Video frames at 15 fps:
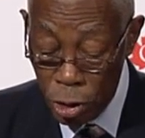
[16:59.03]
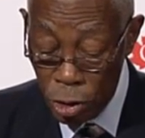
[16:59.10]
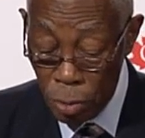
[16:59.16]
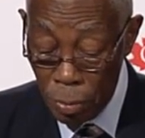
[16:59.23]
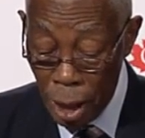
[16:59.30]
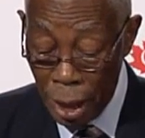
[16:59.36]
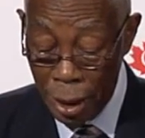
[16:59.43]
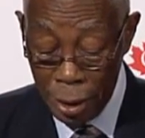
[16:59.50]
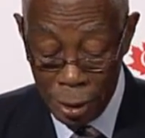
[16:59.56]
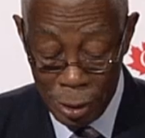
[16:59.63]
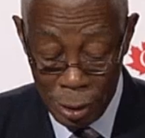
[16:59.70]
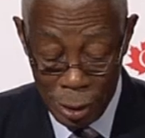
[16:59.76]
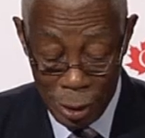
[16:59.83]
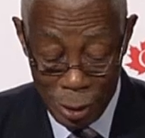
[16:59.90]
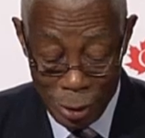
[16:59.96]
to mind
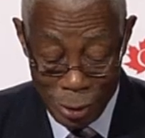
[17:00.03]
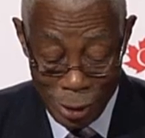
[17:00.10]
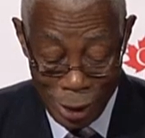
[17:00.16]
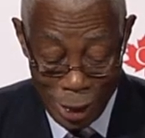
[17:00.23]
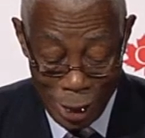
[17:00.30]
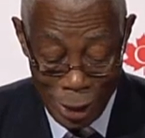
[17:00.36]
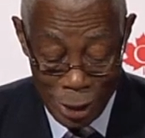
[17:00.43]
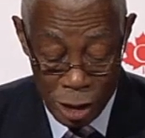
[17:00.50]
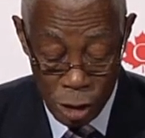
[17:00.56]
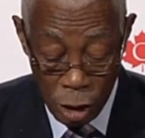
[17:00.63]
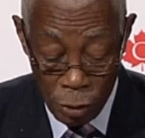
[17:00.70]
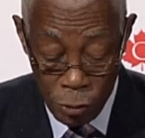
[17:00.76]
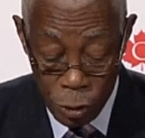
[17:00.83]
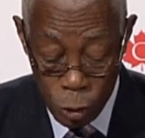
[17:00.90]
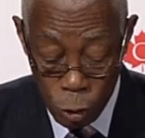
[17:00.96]
in the eyes
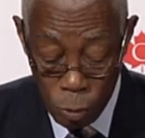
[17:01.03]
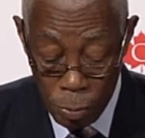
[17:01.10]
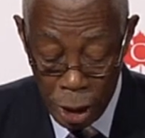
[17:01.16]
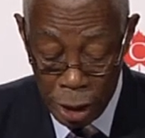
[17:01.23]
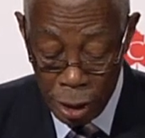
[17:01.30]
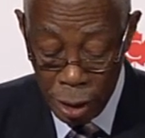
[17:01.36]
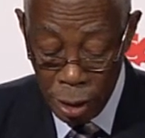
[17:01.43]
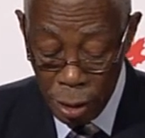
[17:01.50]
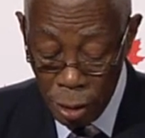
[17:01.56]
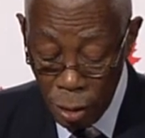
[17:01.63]
of so many